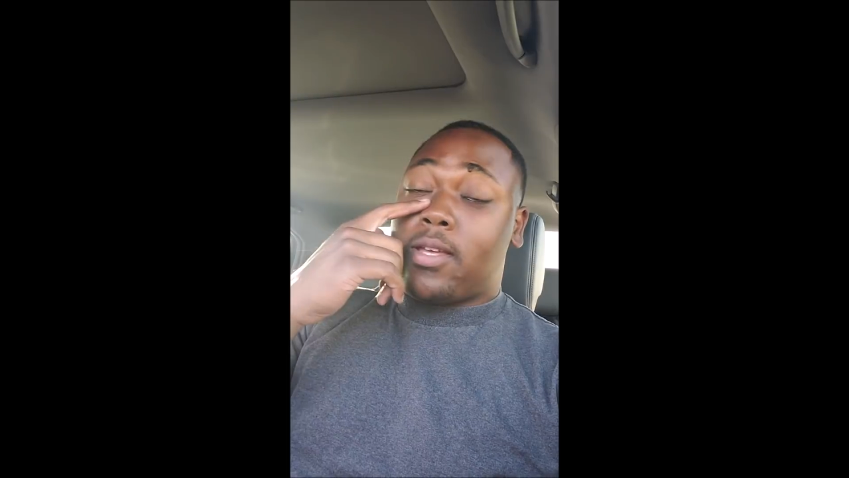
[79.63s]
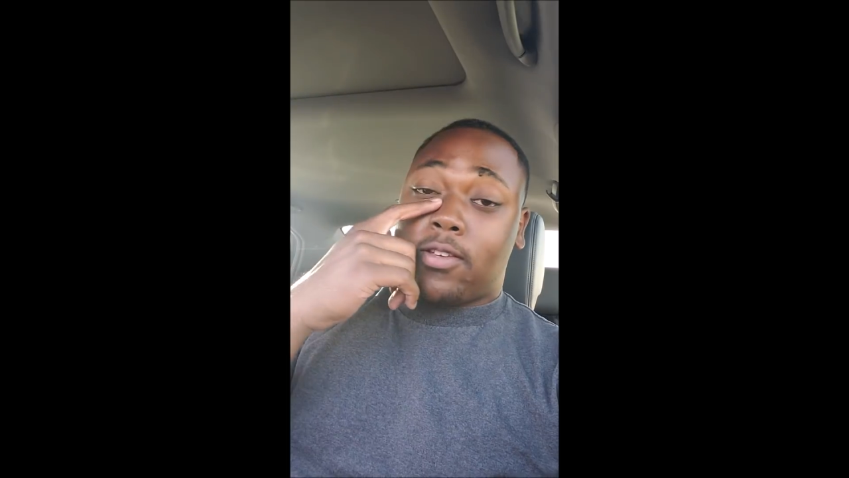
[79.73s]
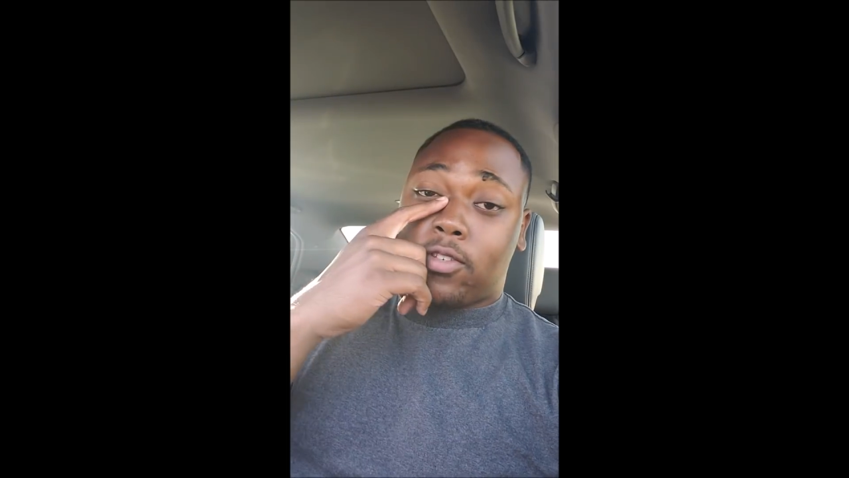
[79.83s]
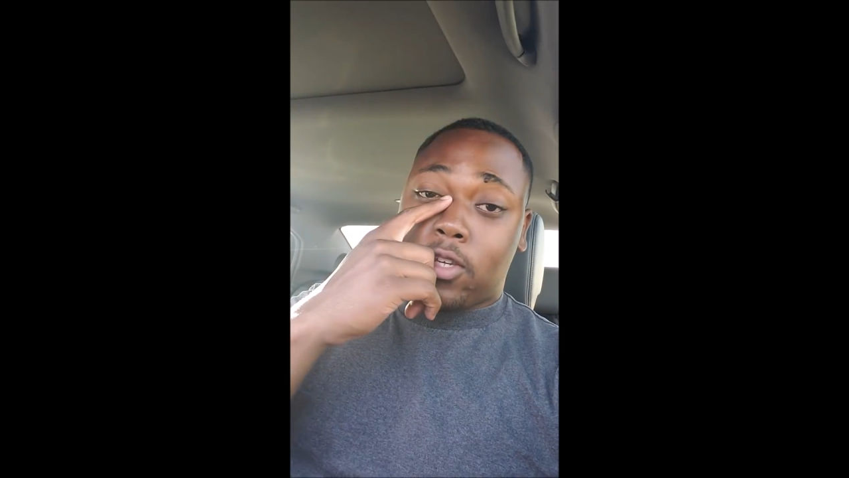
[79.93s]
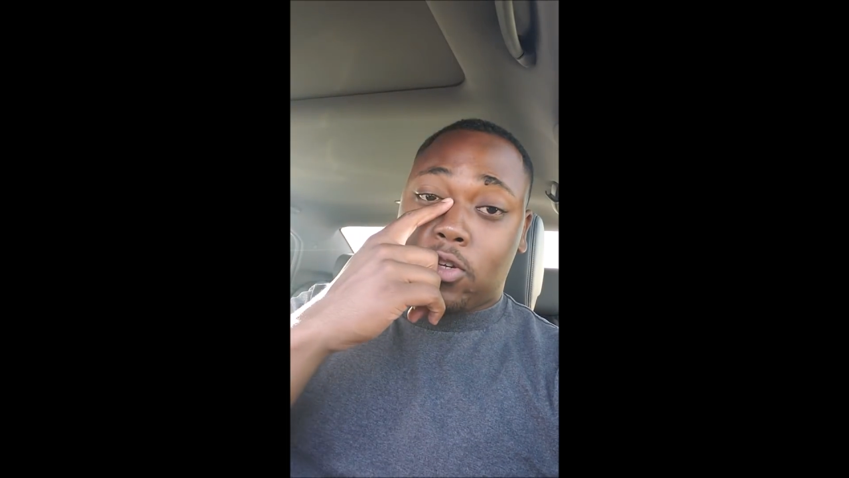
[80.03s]

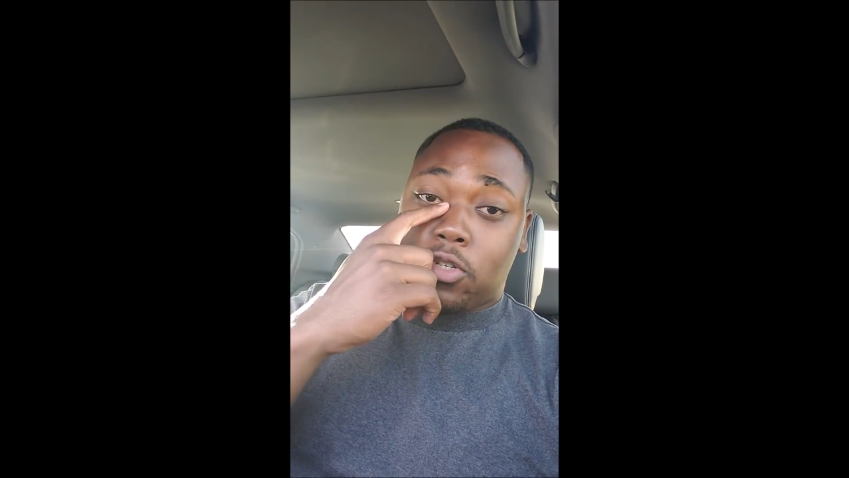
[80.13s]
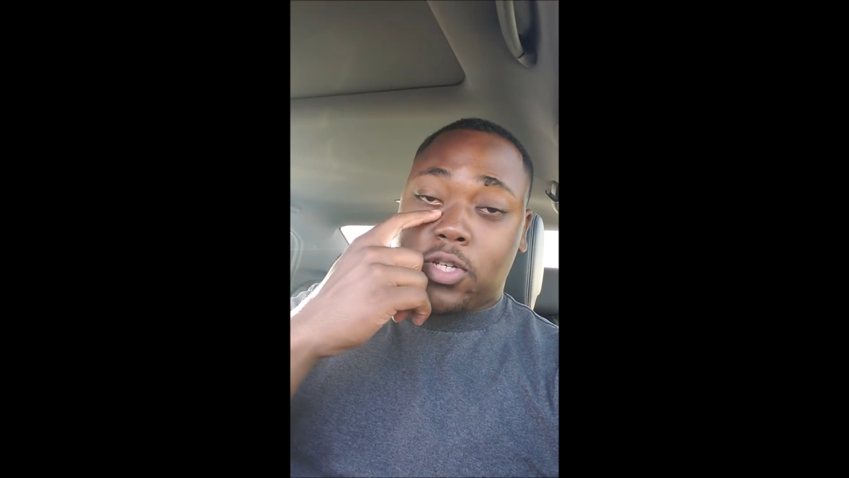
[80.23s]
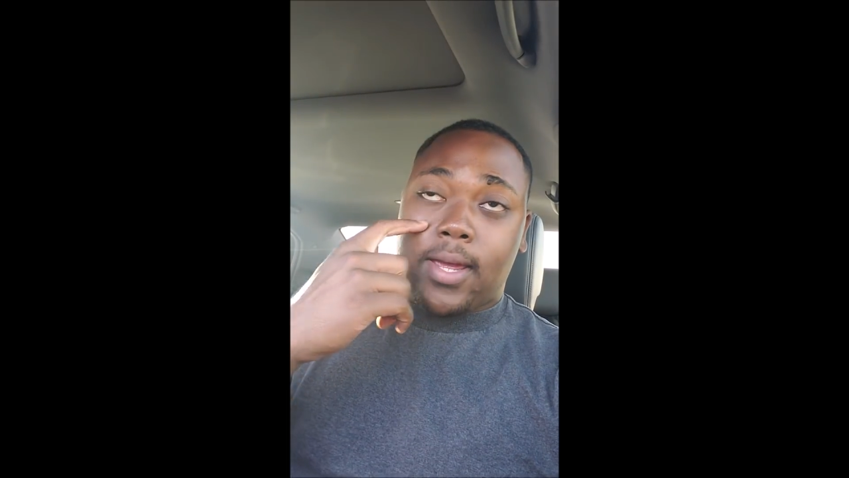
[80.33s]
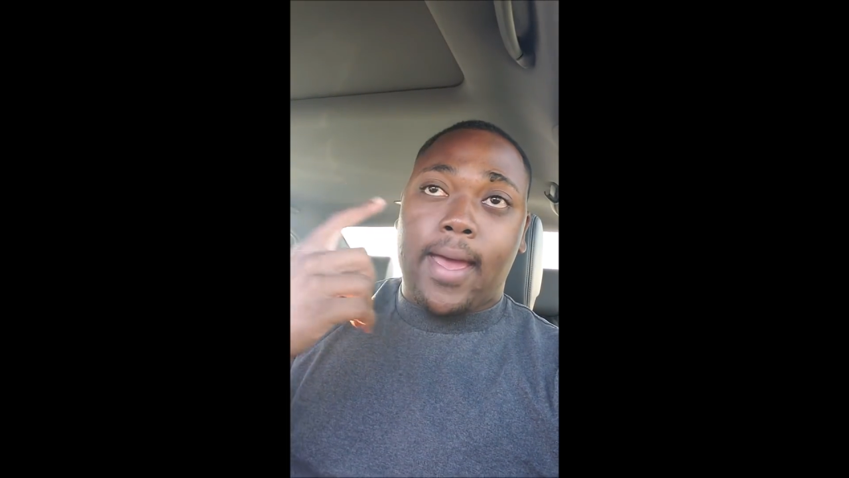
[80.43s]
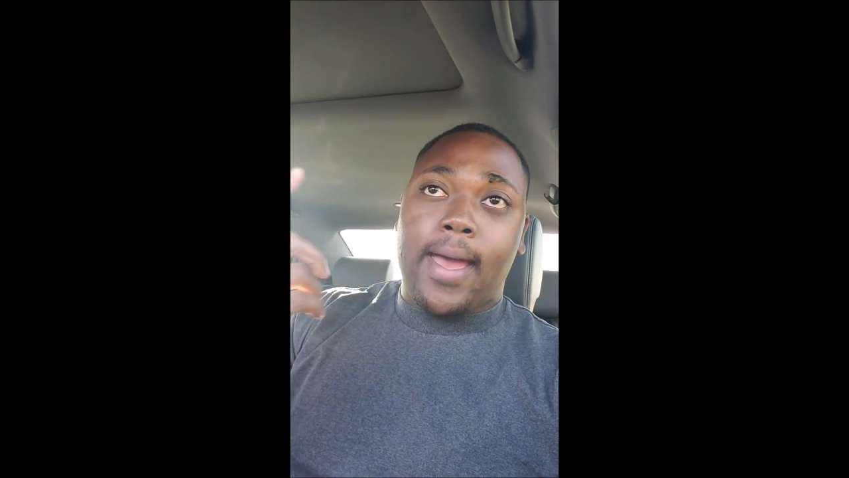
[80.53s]
excuse
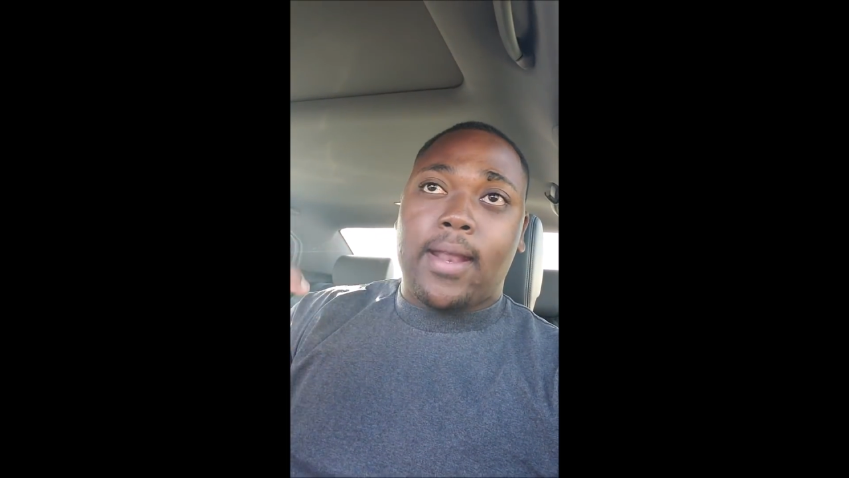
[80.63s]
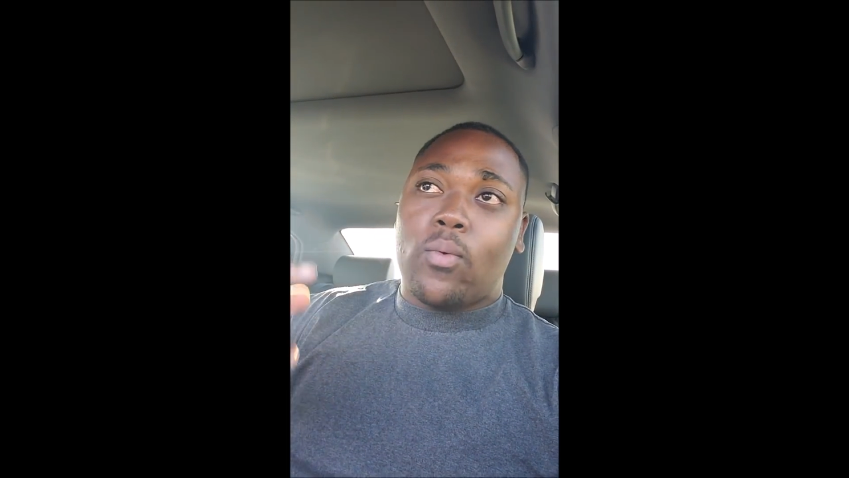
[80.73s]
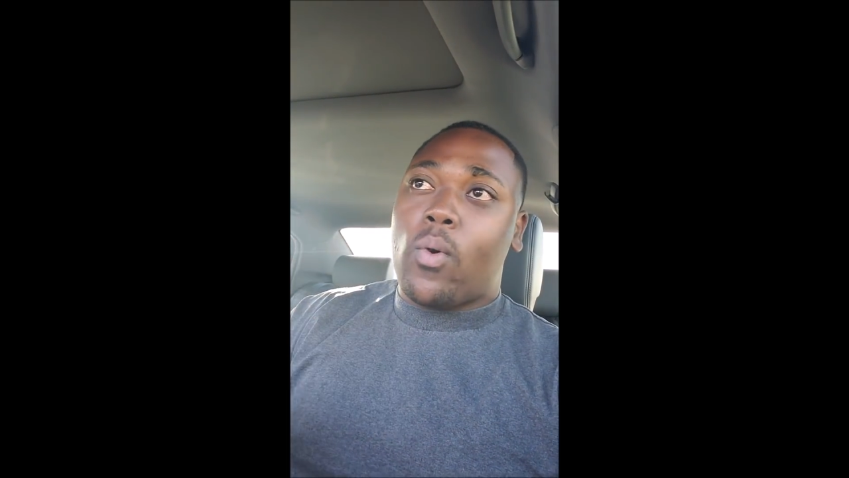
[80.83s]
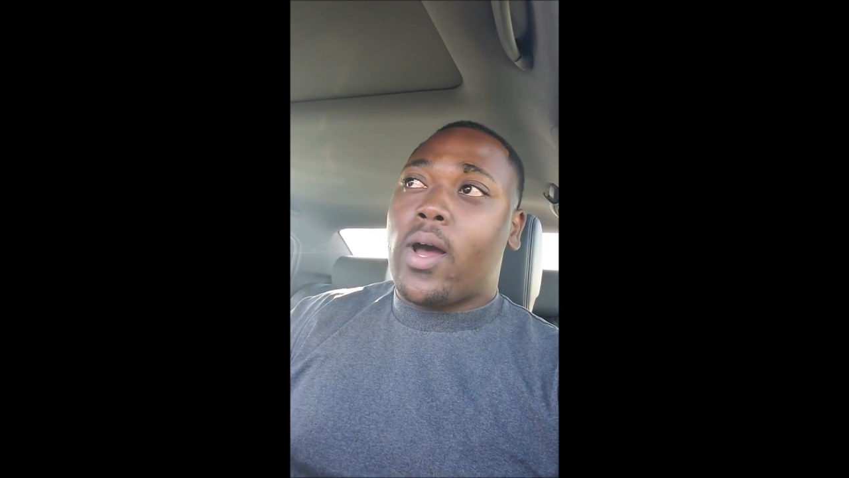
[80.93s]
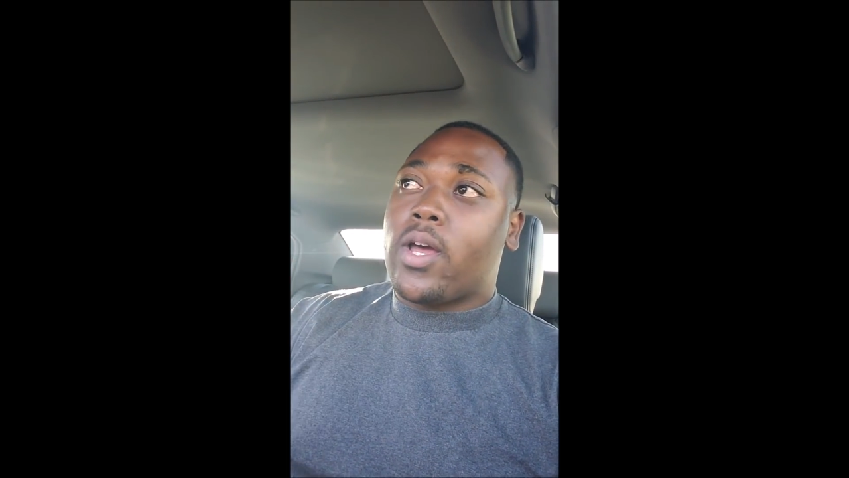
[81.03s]
she had
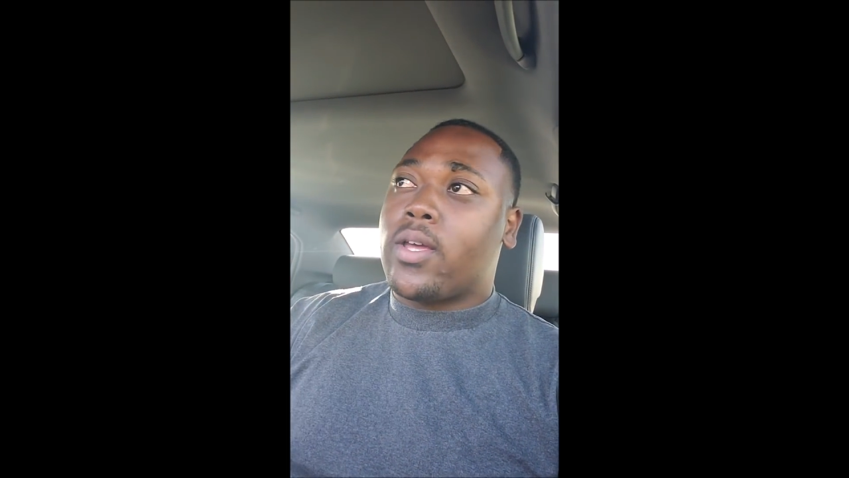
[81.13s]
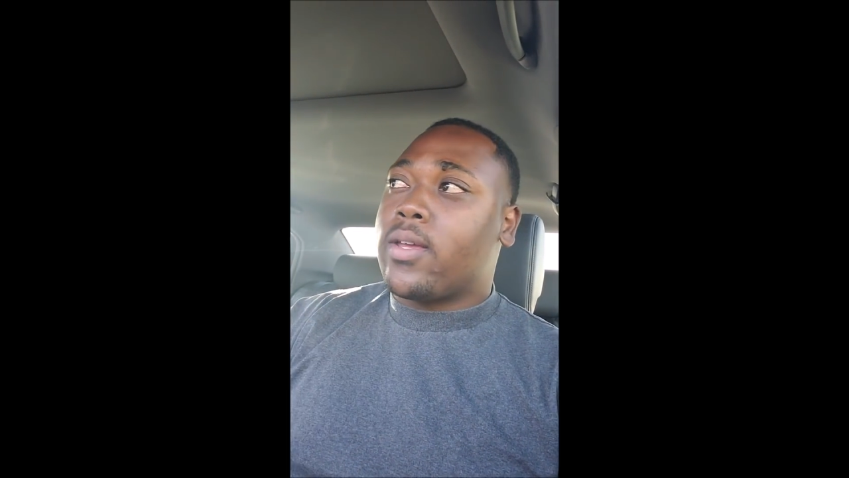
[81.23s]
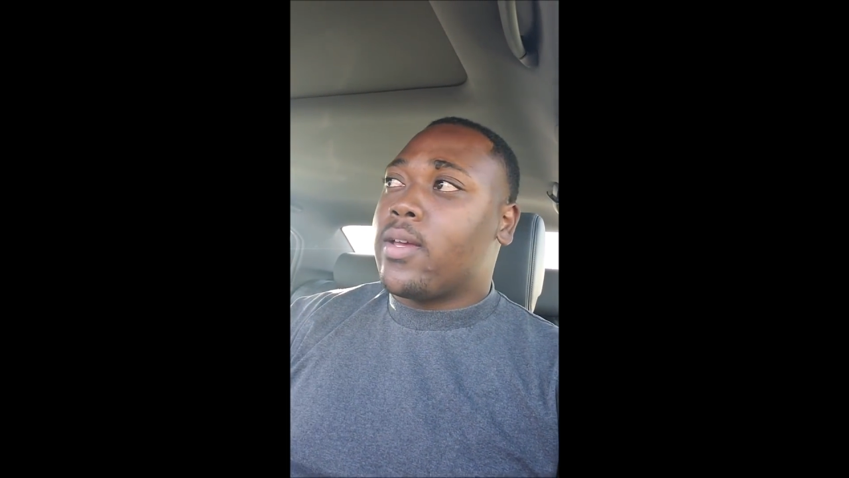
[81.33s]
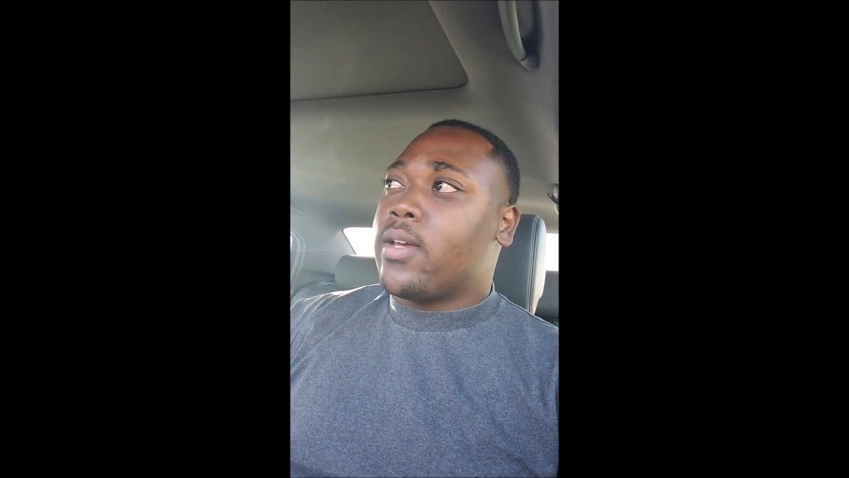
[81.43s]
why